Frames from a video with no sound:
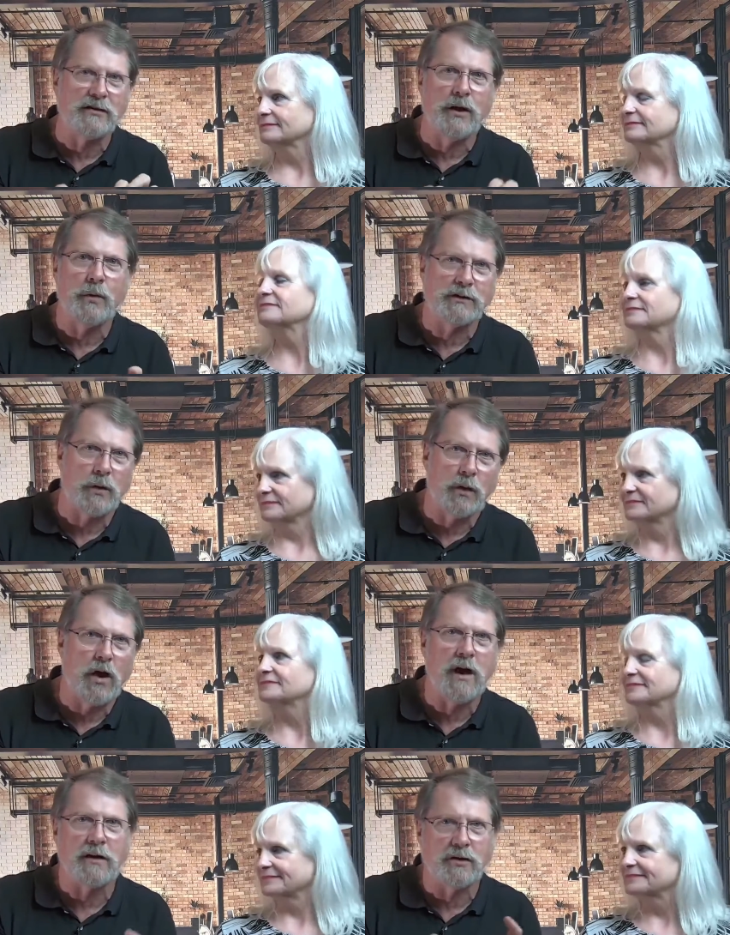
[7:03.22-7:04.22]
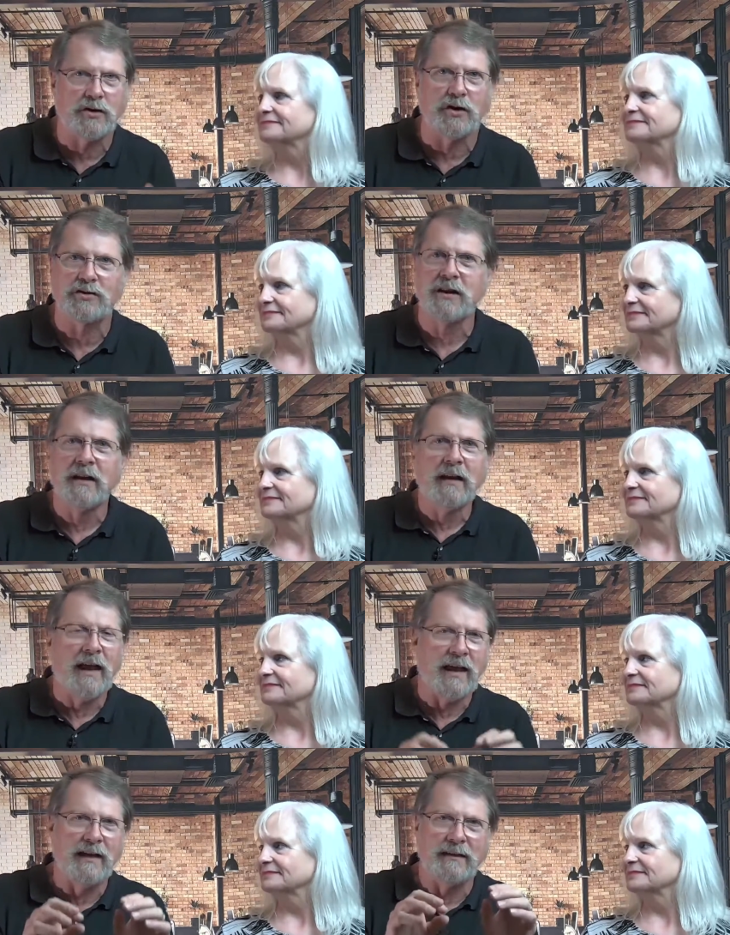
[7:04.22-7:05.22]
Speaker 1: you know what's going on in our church
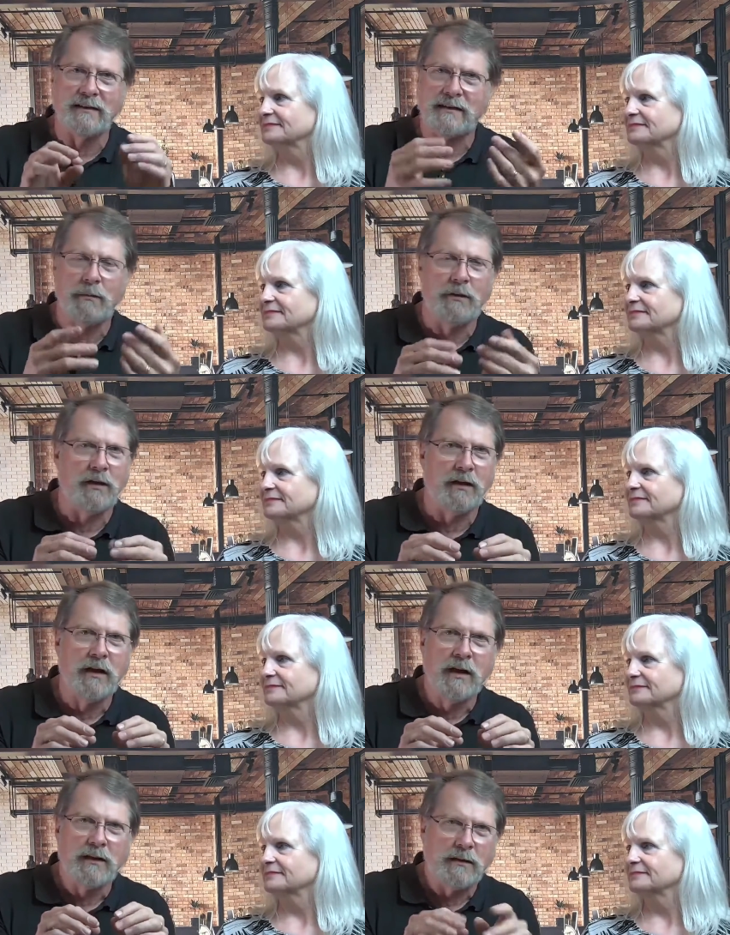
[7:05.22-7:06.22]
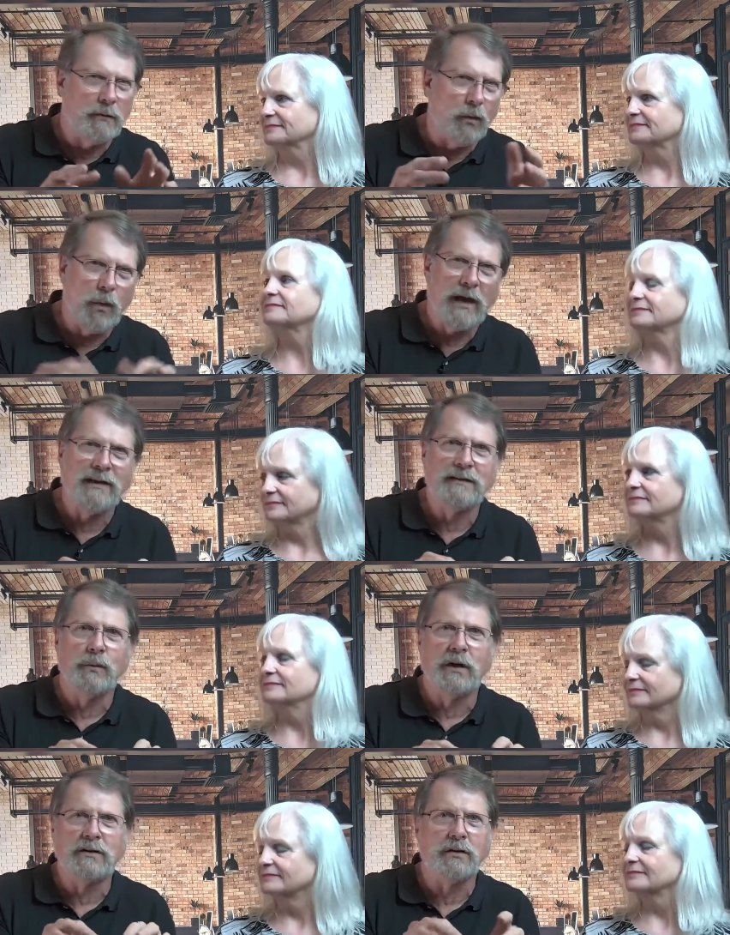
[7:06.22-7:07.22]
and some of the some of the ways in
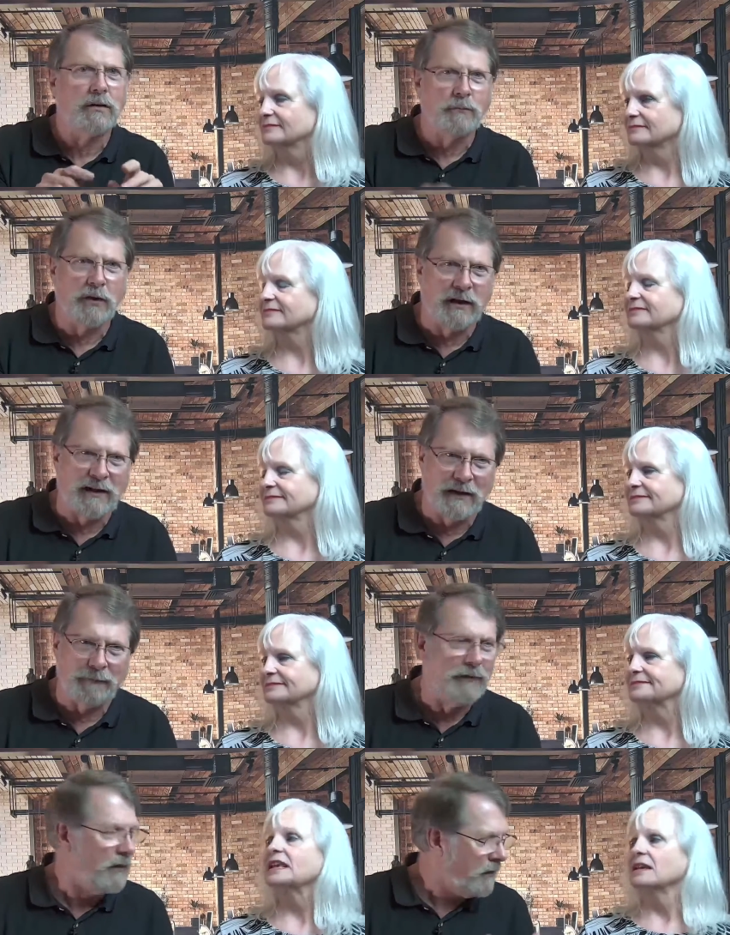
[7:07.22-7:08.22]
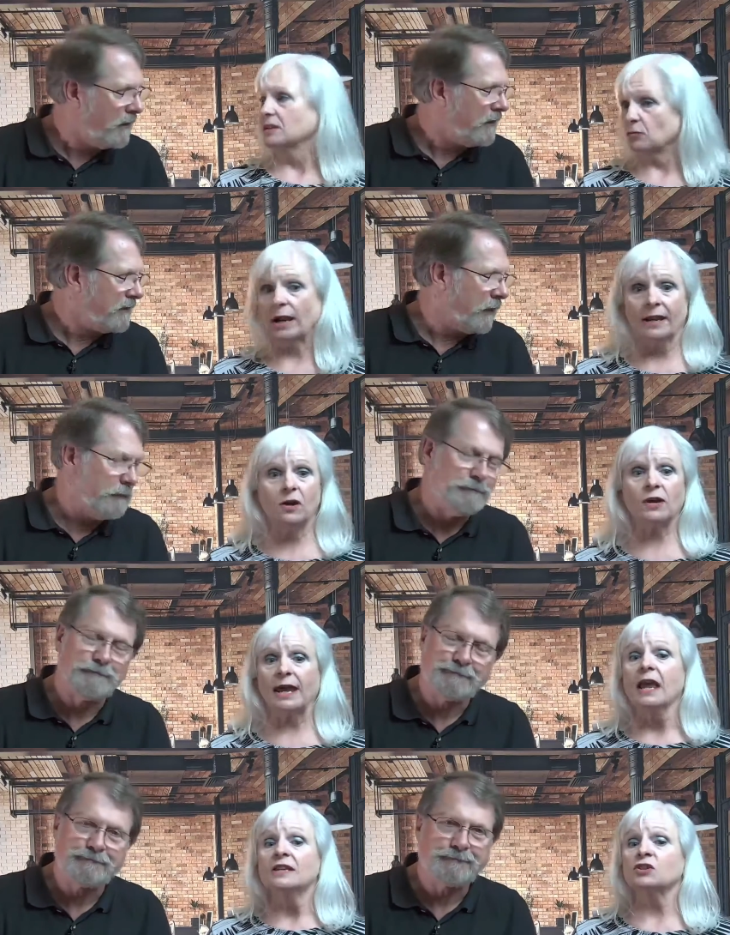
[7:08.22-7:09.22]
which you can plug in. Right. So. Okay.
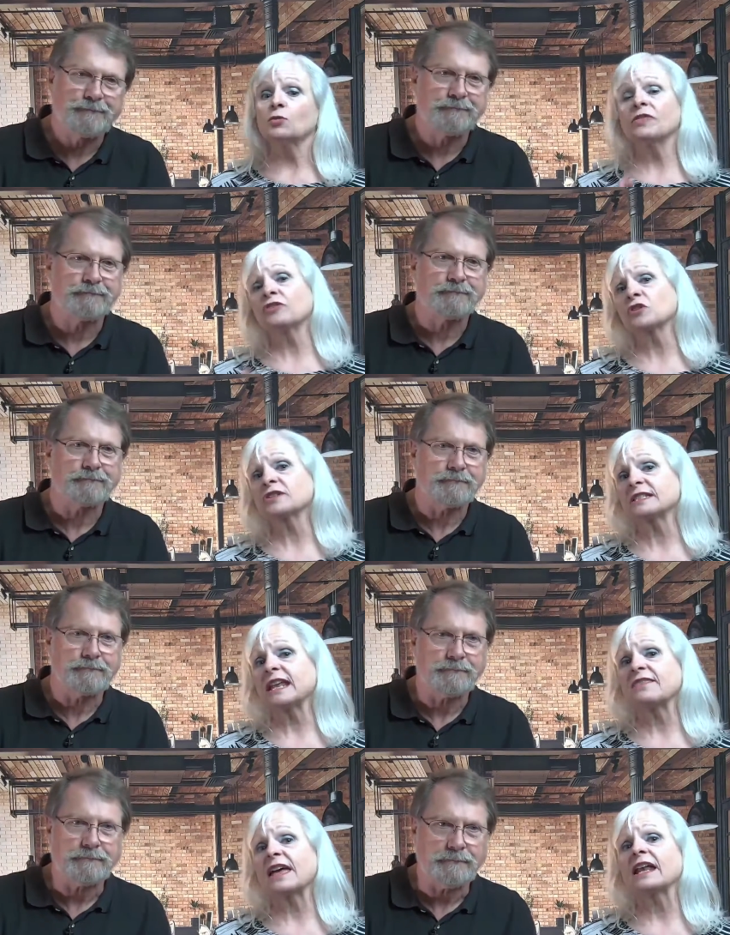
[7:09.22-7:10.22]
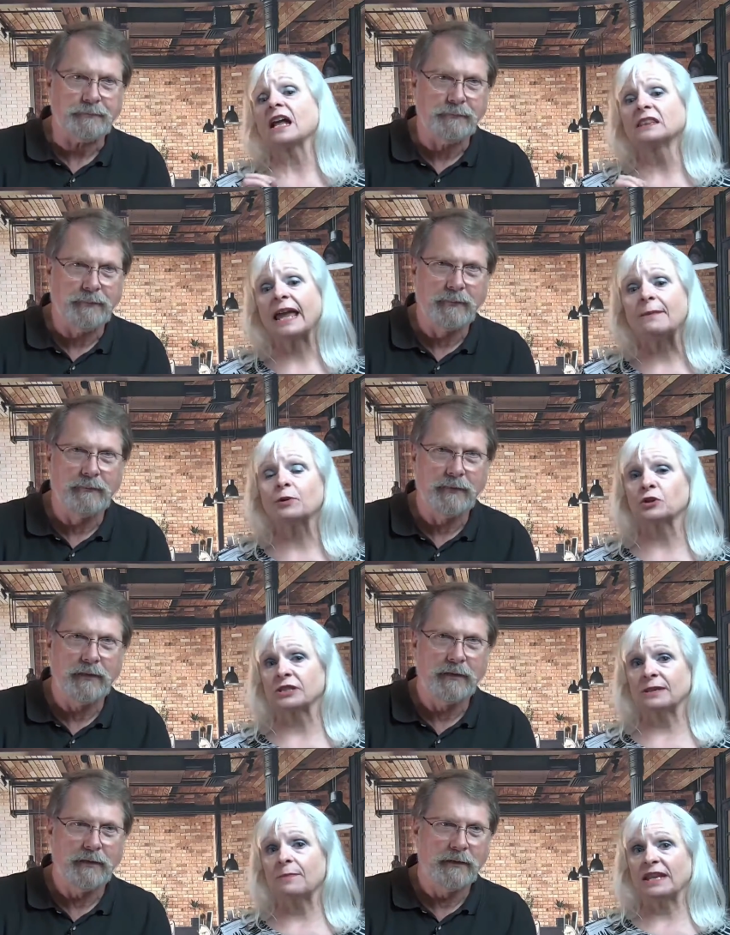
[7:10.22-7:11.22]
Speaker 2: So on Thursday, then a
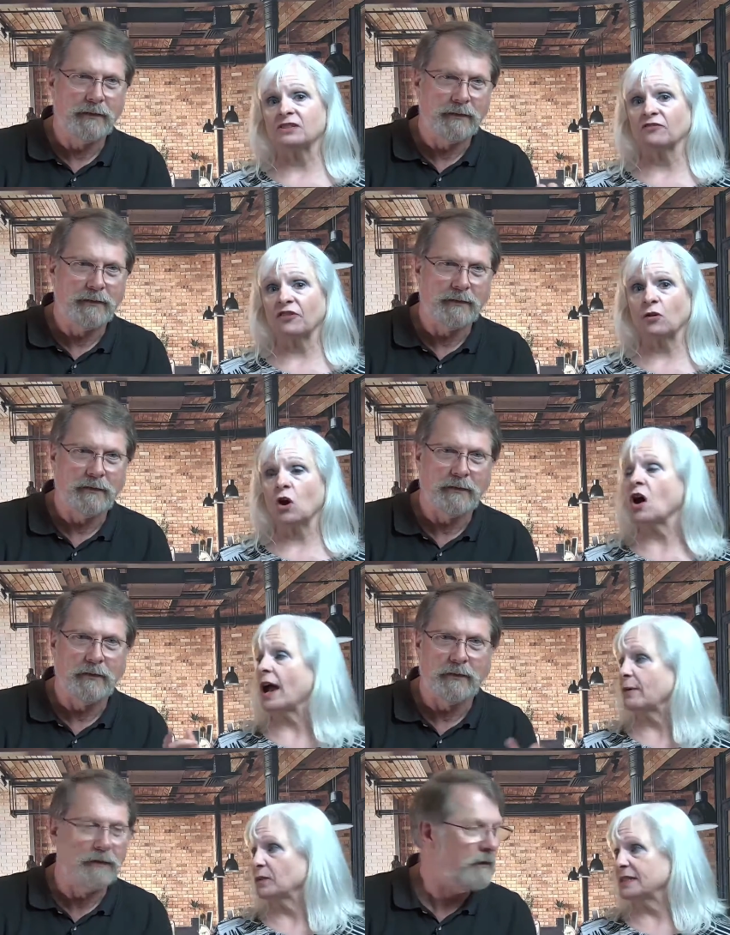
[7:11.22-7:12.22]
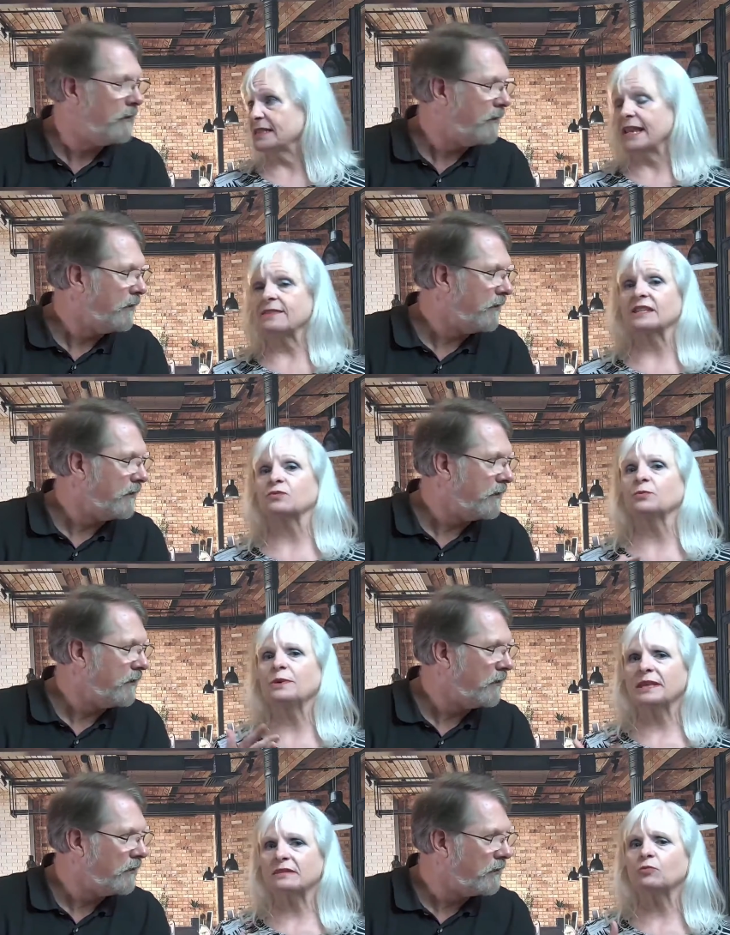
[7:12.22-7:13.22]
layperson makes a phone call. I want to say this: when
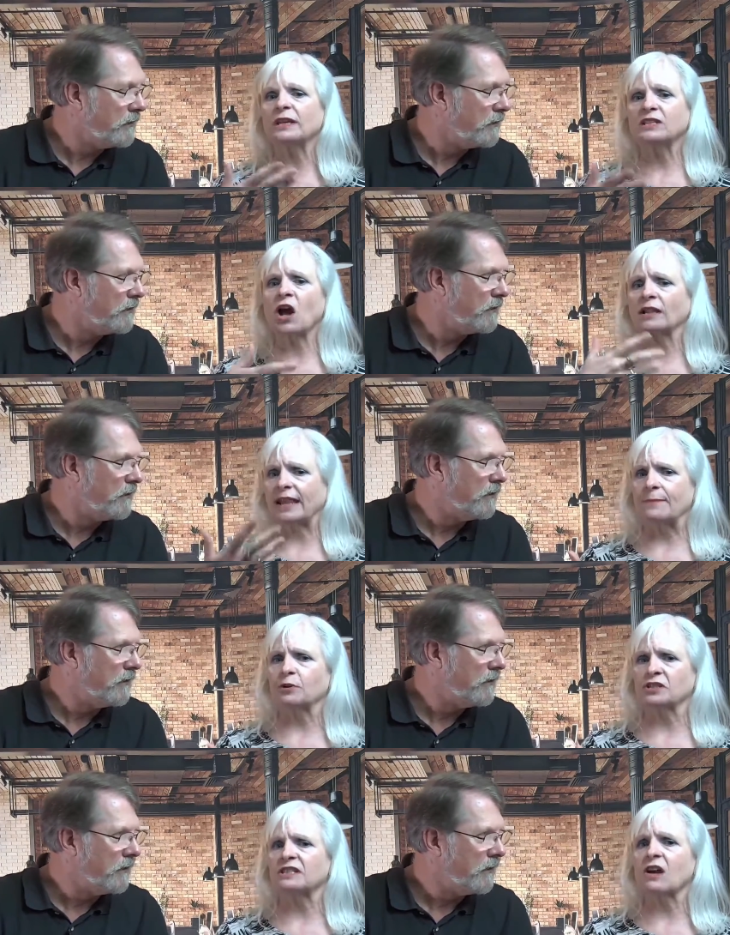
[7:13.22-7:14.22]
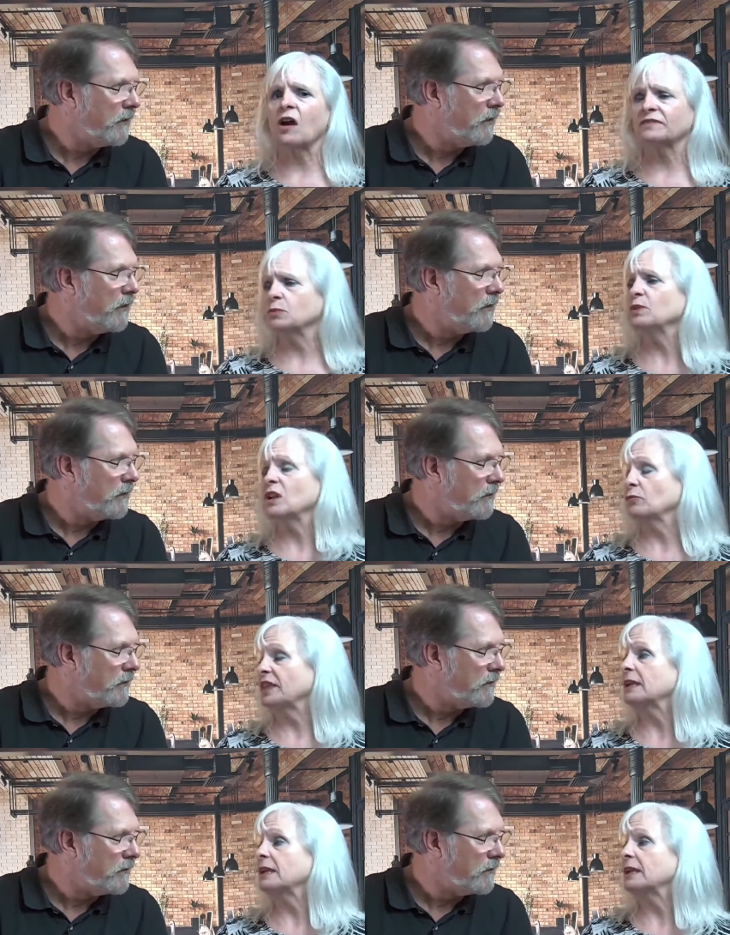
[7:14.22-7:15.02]
we we talk layperson, often we don't think